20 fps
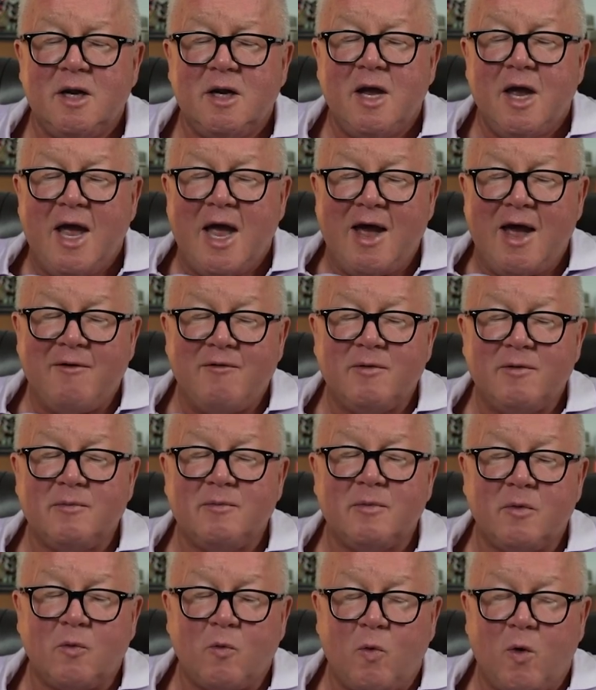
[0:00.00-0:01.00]
Have
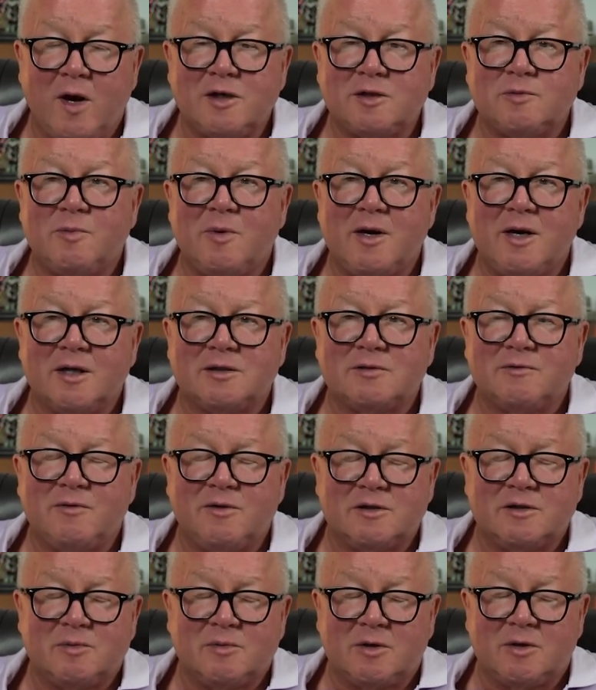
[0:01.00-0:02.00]
them watch my next
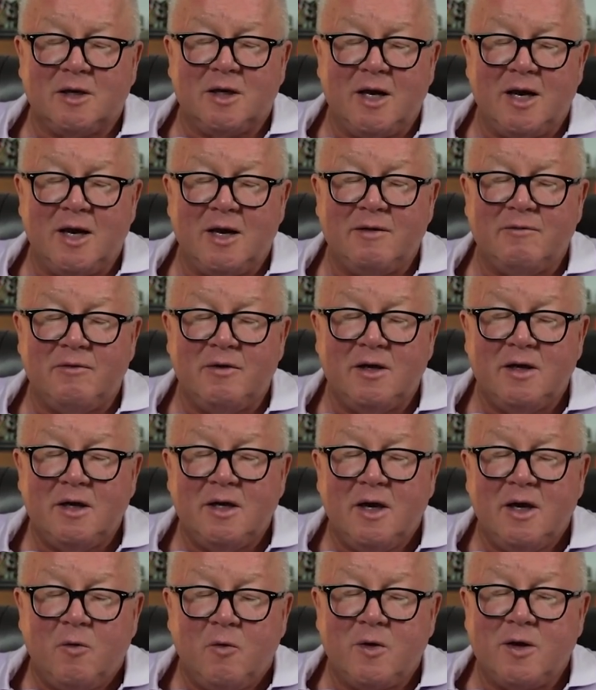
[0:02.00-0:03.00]
Facebook Live.
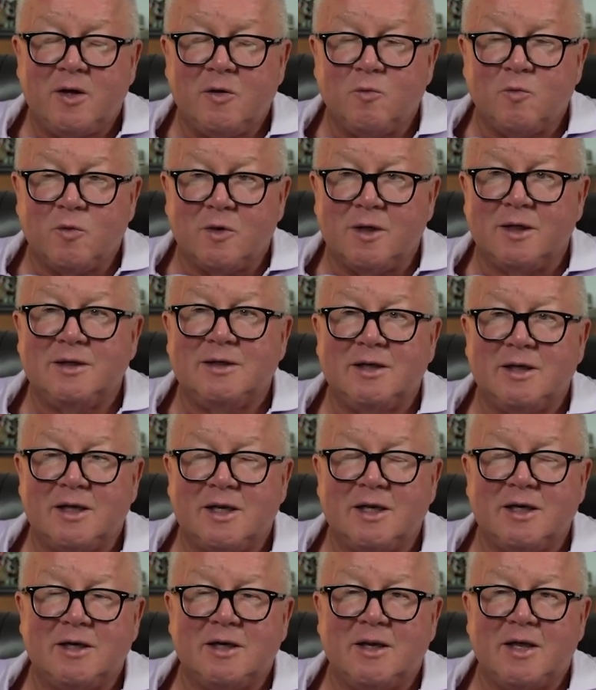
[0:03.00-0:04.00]
We can really dig
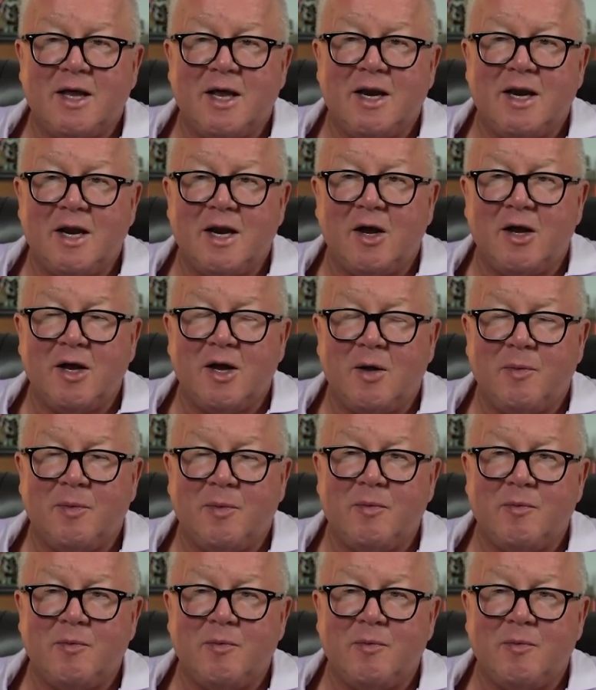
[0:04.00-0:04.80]
into that, and I'll help them